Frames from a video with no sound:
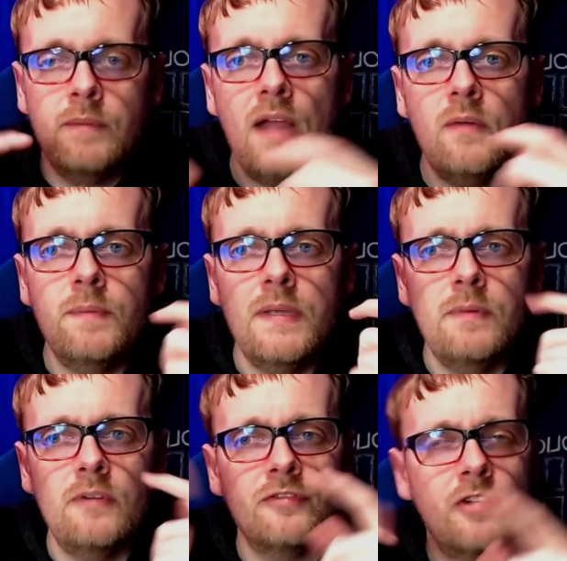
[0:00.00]
And back when
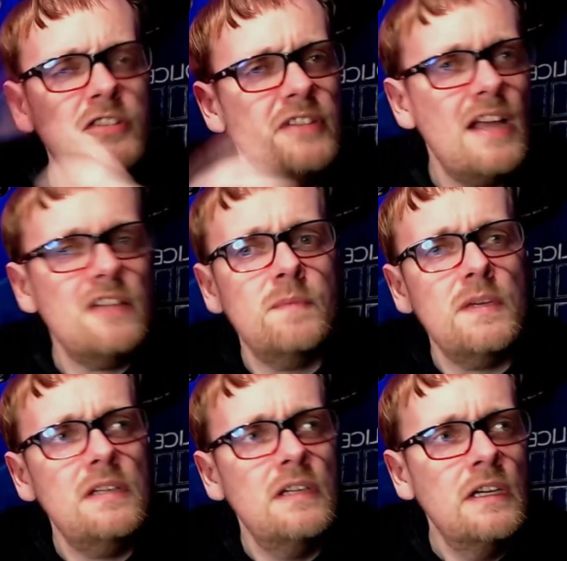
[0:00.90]
people first asked
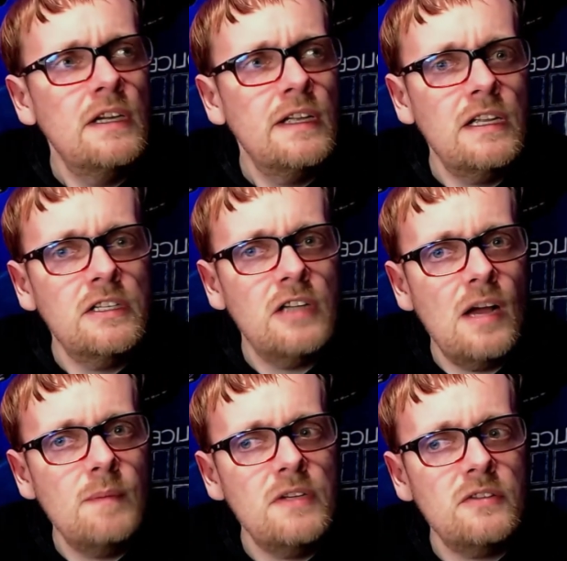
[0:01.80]
me in
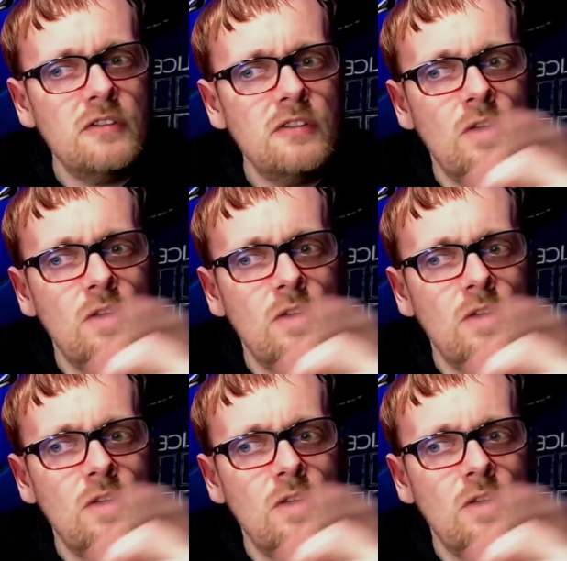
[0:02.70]
comments,